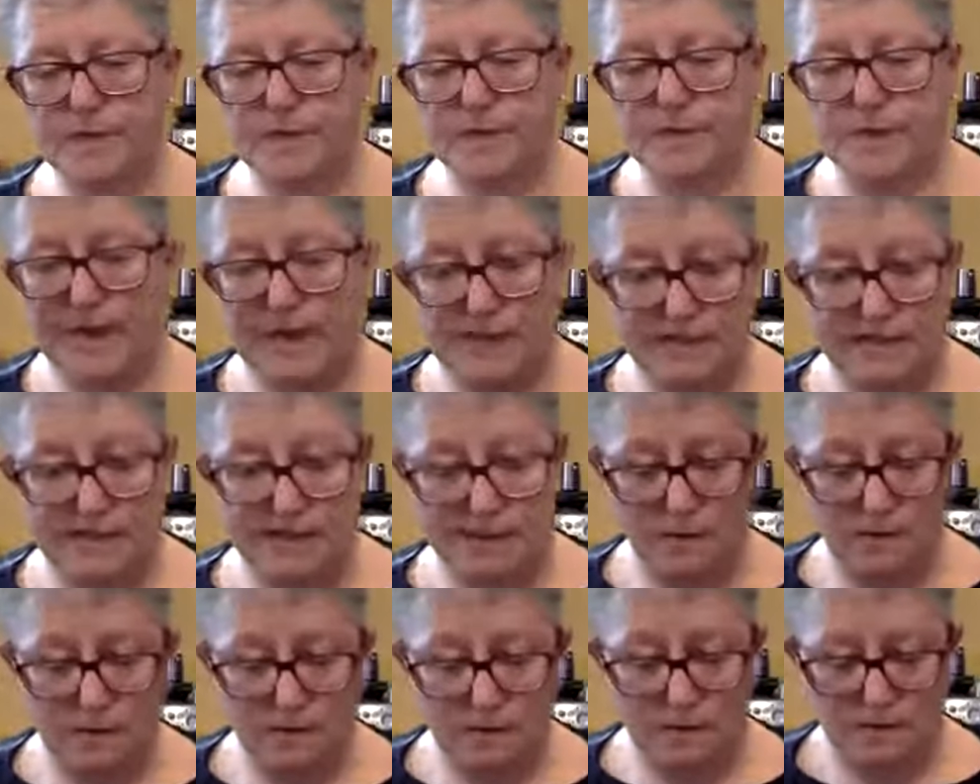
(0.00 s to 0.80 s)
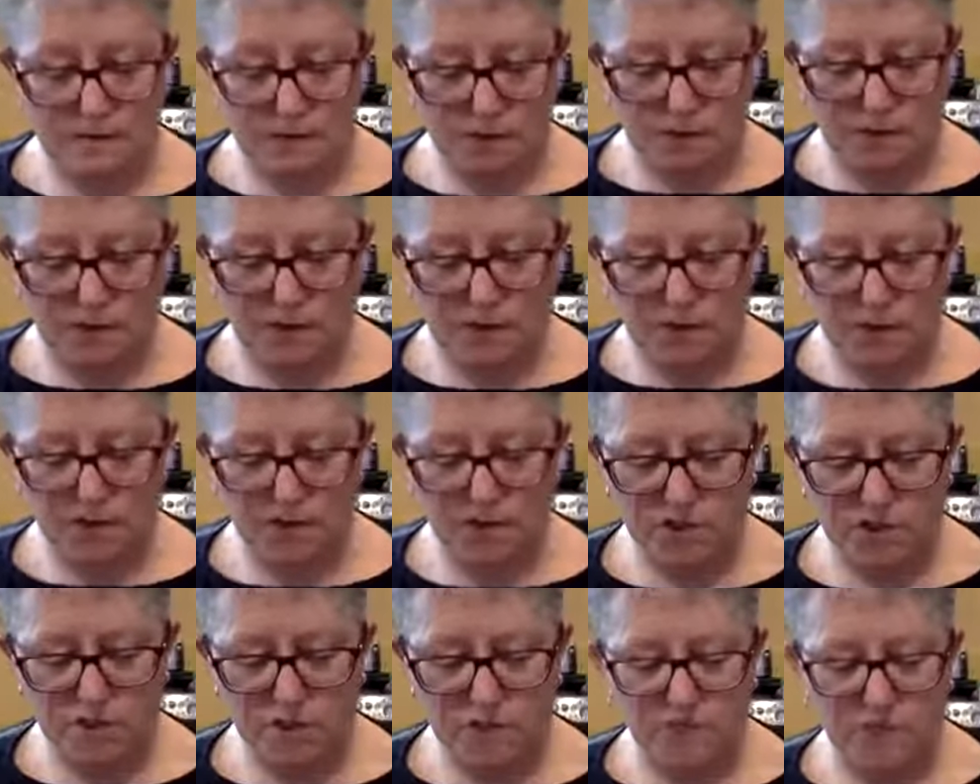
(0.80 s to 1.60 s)
pizza dough that I
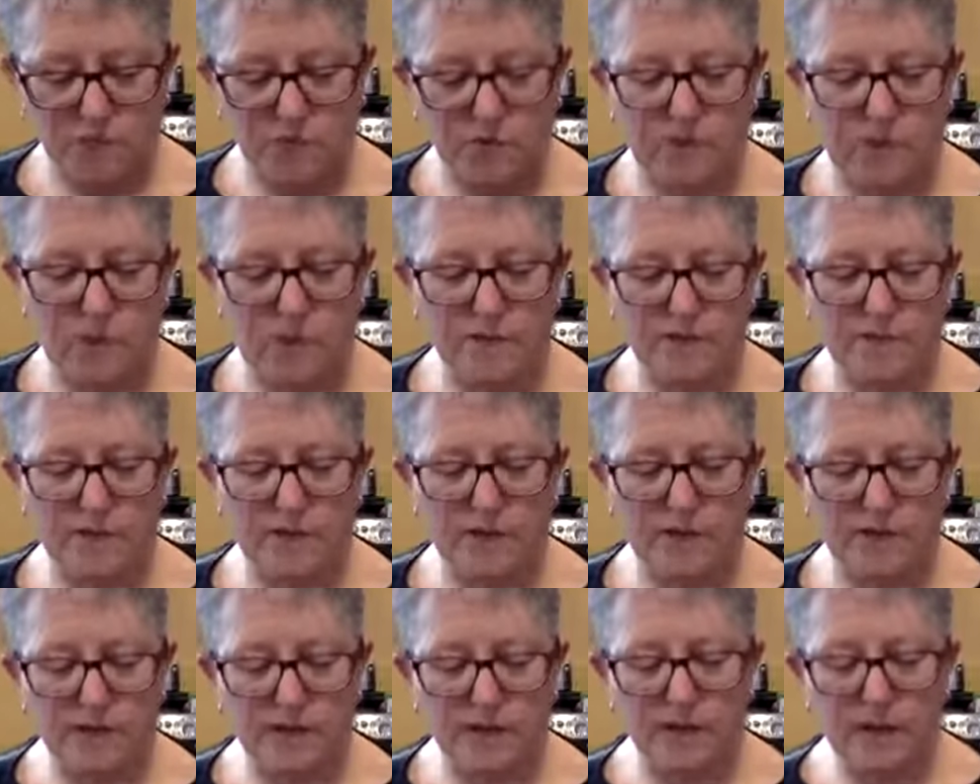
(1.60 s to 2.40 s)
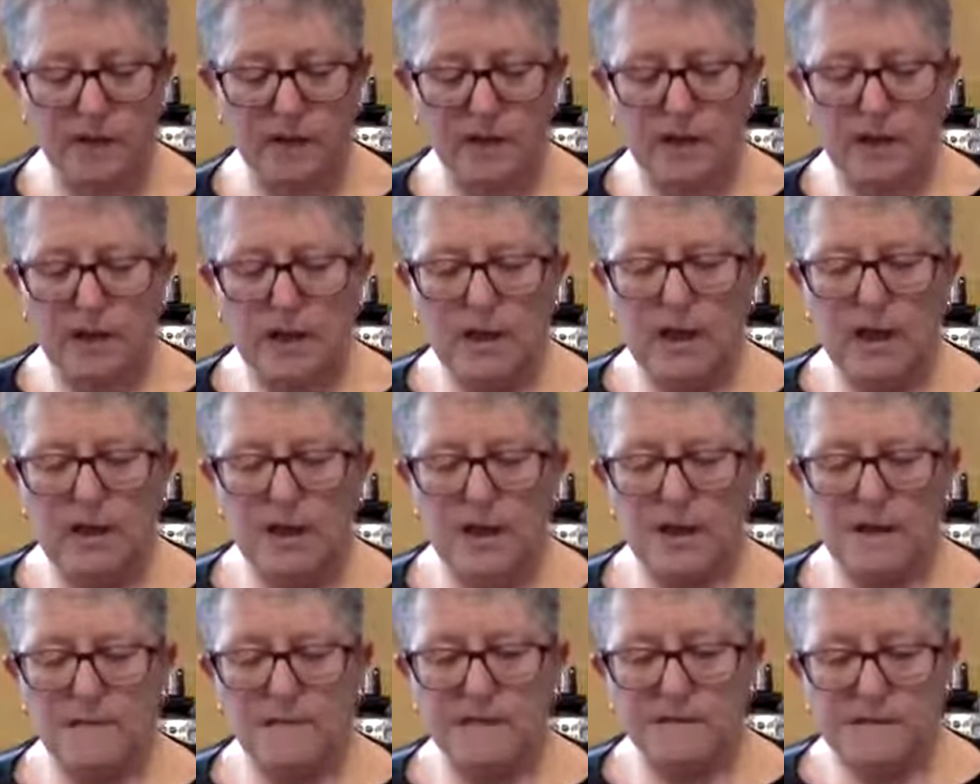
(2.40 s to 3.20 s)
showed you before, combine
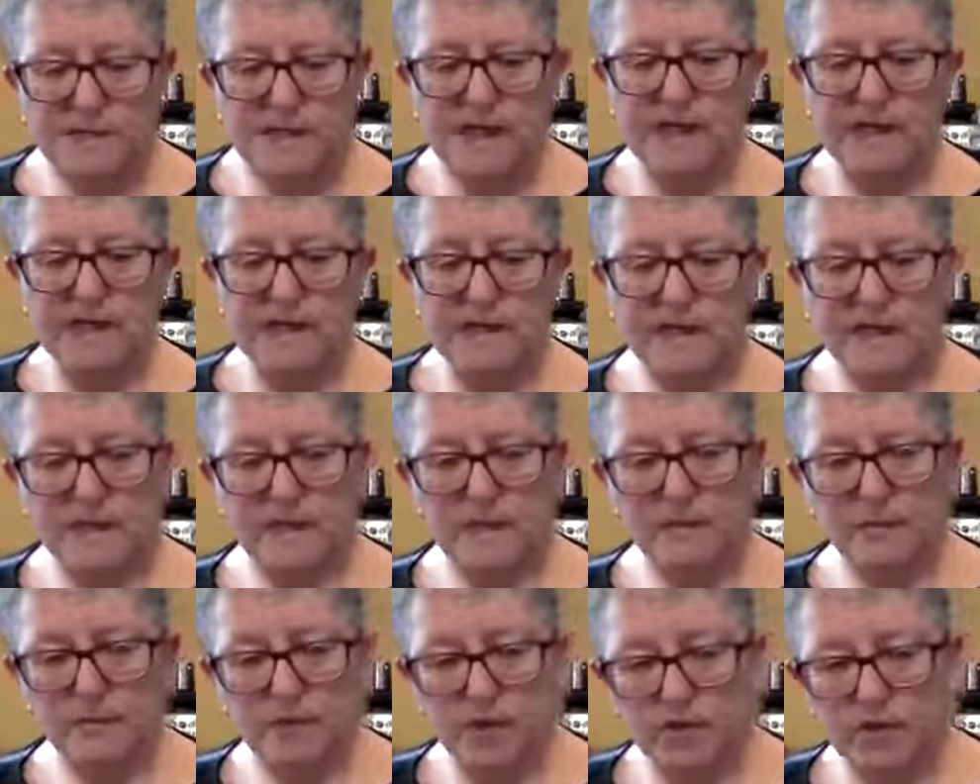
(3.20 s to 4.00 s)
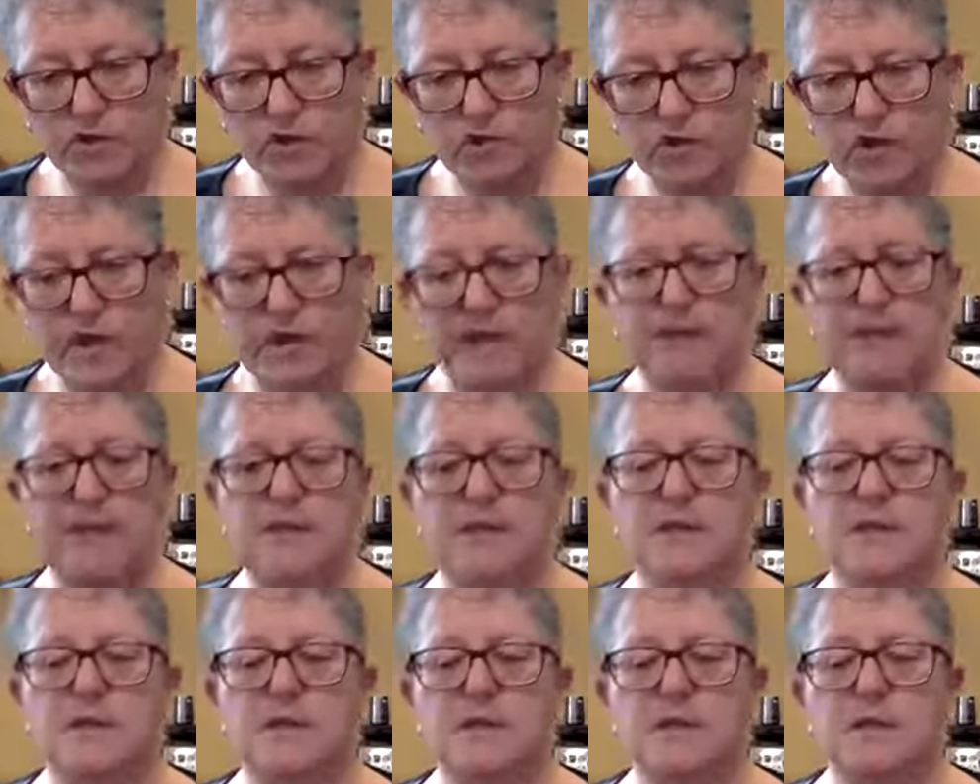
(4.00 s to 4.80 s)
starter and commercial
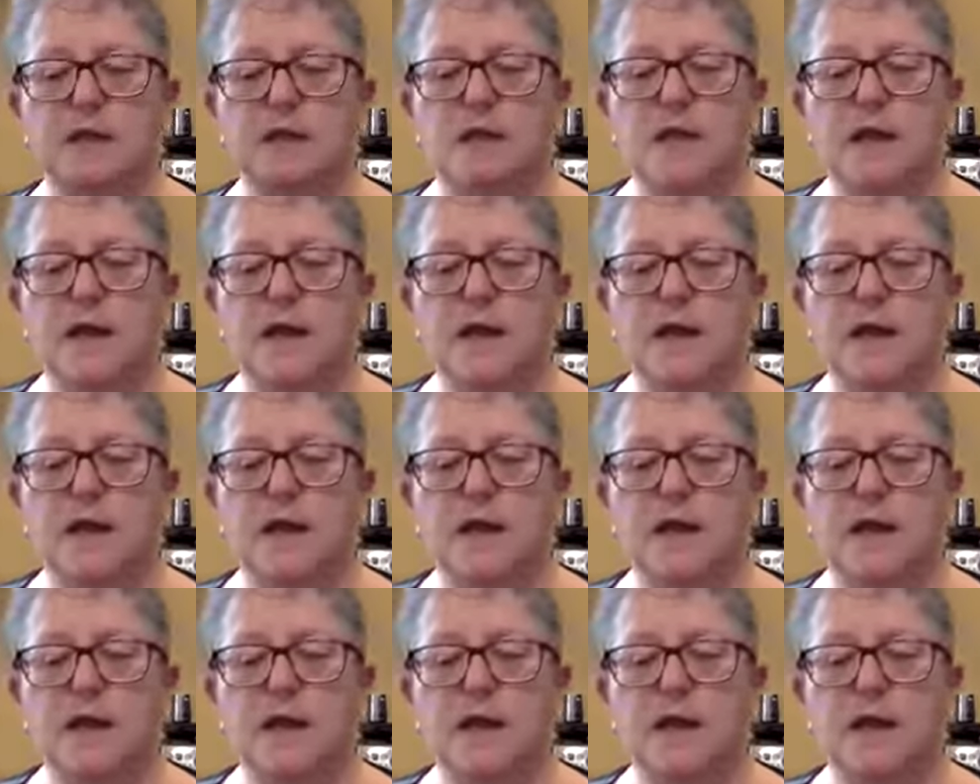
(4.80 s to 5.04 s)
yeast,